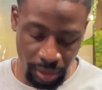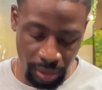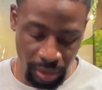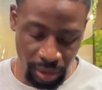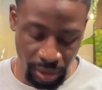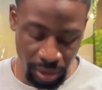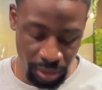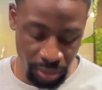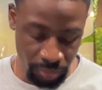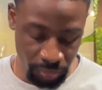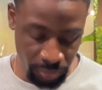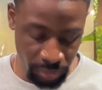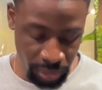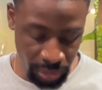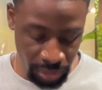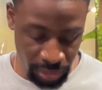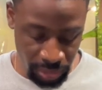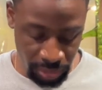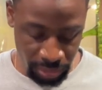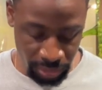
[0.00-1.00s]
is really
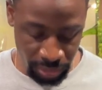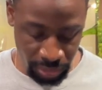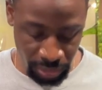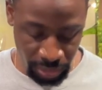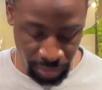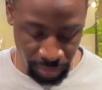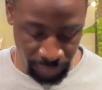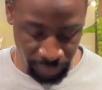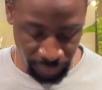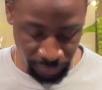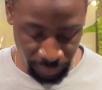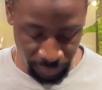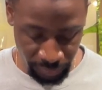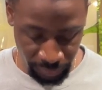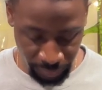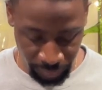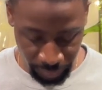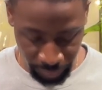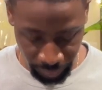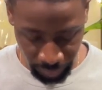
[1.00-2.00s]
good stuff,
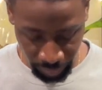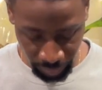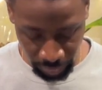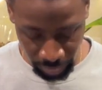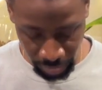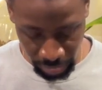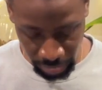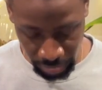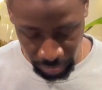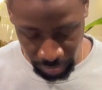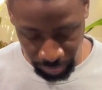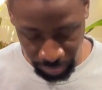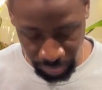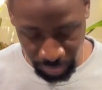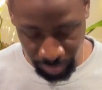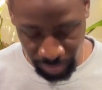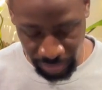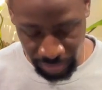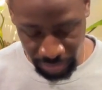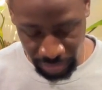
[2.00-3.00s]

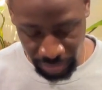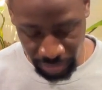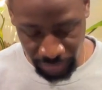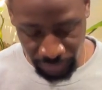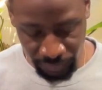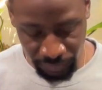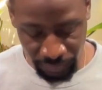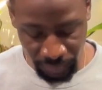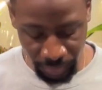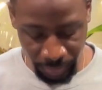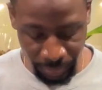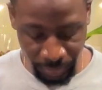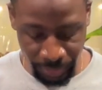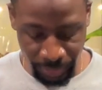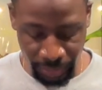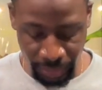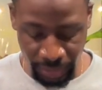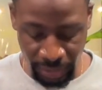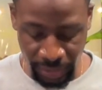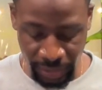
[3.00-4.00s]
especially
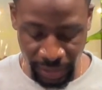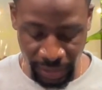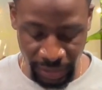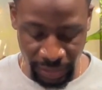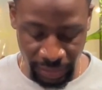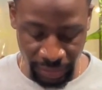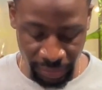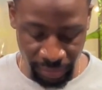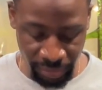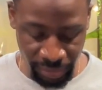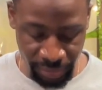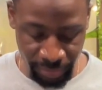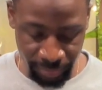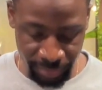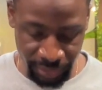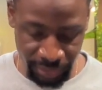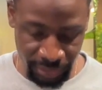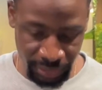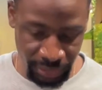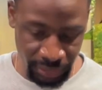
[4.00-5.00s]
for like Anthurium
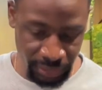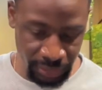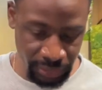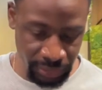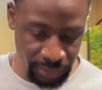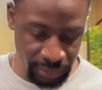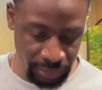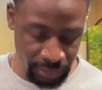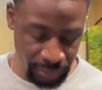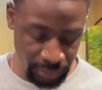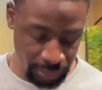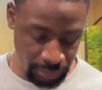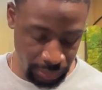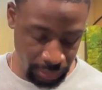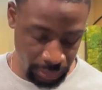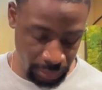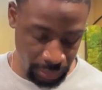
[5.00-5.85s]
seeds.